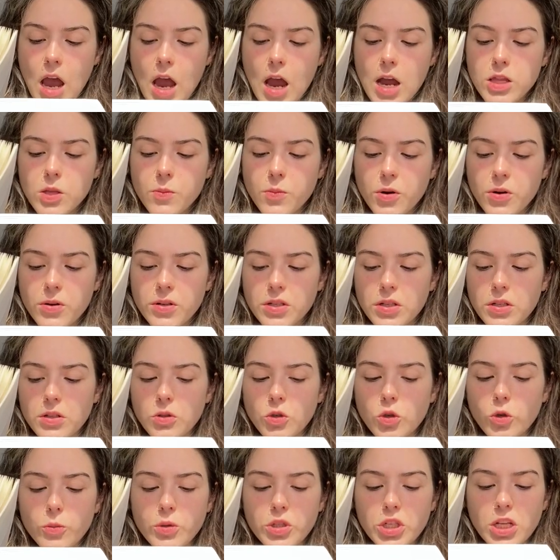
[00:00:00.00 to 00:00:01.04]
and the person
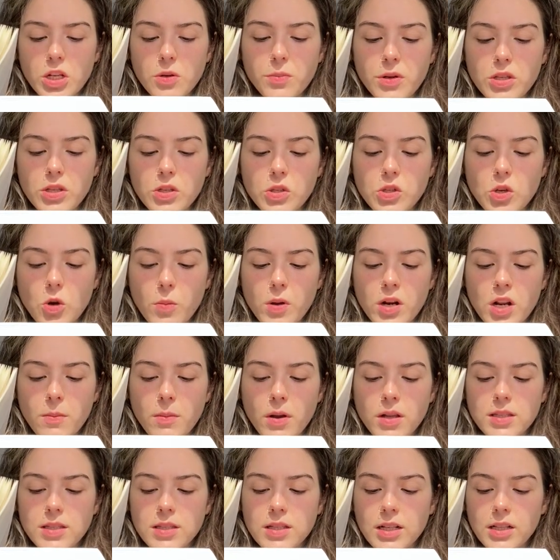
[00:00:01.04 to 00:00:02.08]
whom she had been so many
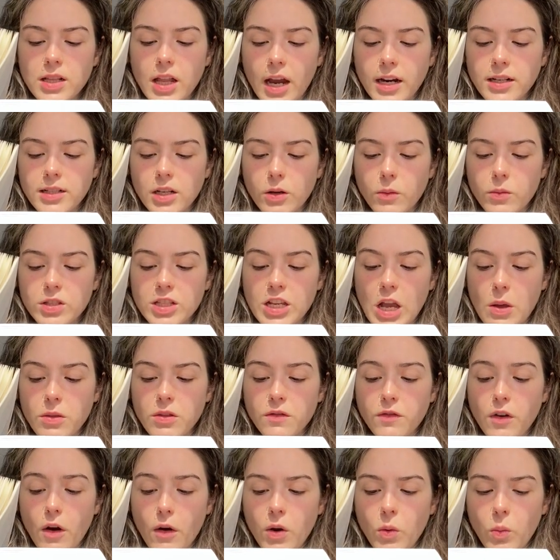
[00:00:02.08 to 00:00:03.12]
months neglecting was now the
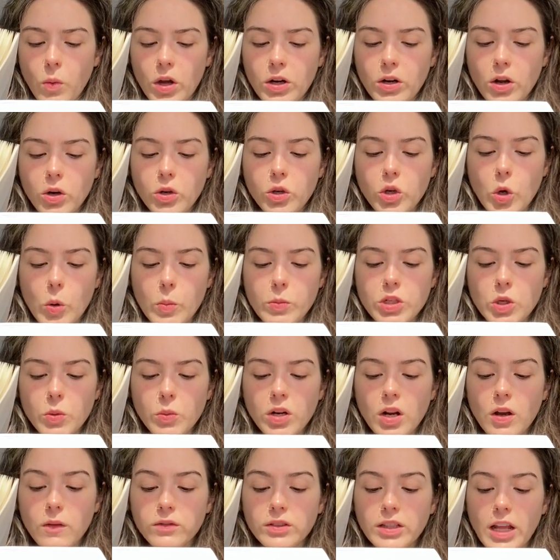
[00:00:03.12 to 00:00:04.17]
very one on whom she would
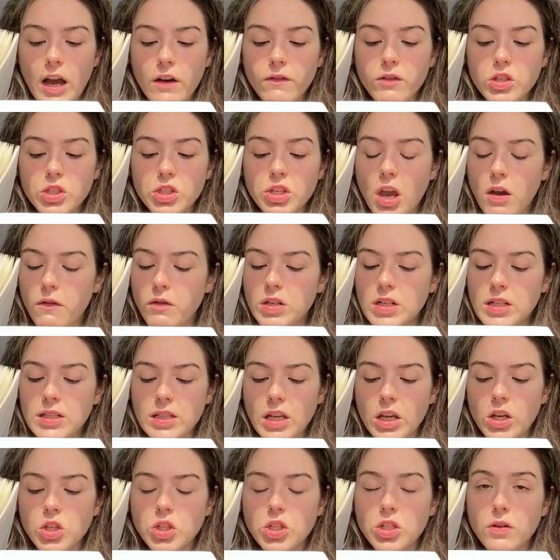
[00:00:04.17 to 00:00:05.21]
have lavished every
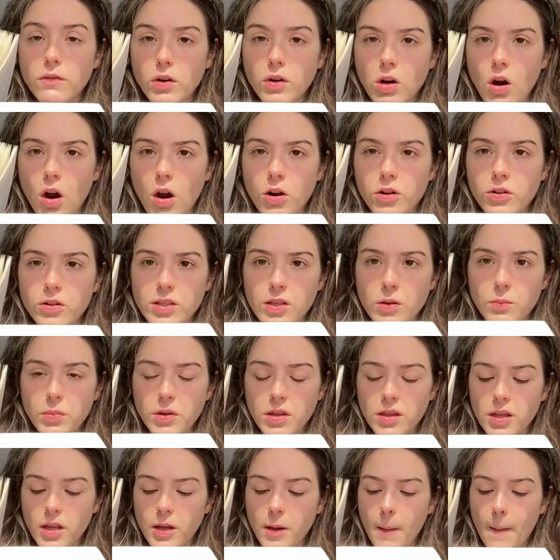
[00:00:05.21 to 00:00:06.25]
distinction of regard or
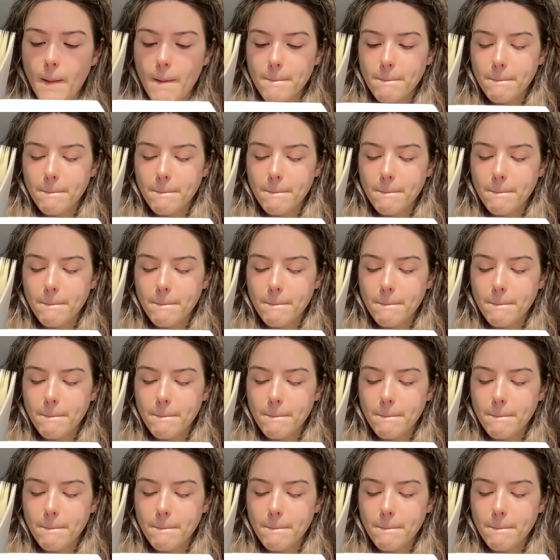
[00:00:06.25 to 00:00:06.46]
sympathy.